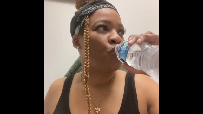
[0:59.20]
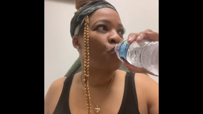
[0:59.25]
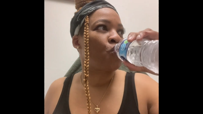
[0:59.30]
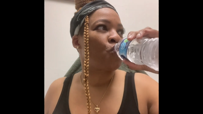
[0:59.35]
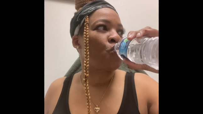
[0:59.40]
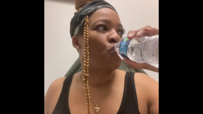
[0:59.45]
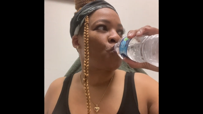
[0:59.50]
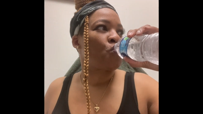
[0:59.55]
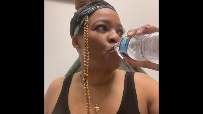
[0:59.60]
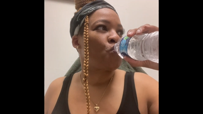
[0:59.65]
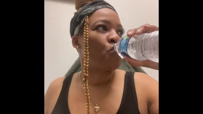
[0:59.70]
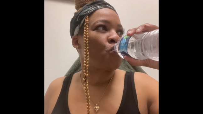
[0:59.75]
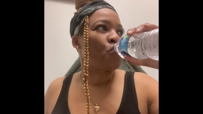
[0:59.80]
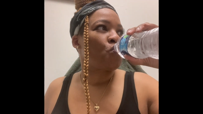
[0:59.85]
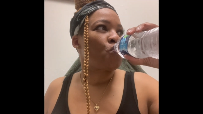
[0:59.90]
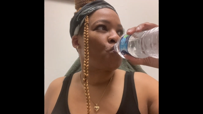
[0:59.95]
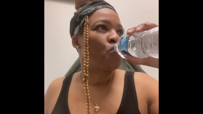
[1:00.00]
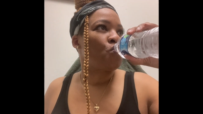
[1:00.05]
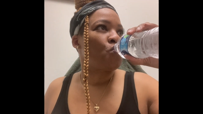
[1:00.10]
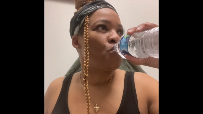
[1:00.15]

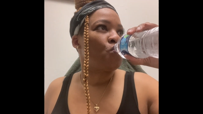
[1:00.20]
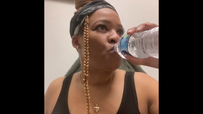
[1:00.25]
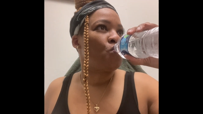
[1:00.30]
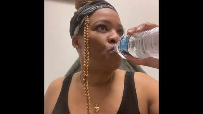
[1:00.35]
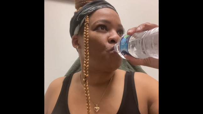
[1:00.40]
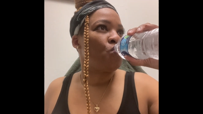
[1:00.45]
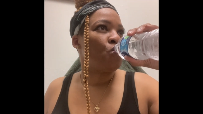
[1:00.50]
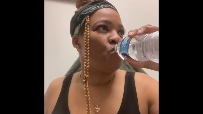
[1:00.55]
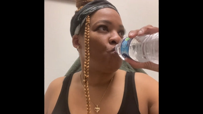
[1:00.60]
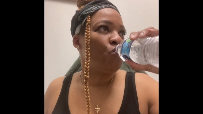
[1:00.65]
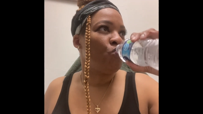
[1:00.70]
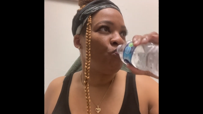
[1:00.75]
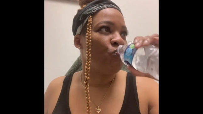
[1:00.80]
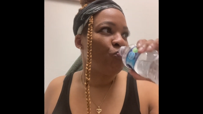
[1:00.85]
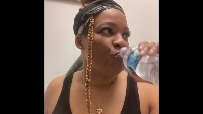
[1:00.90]
Nobody speaks.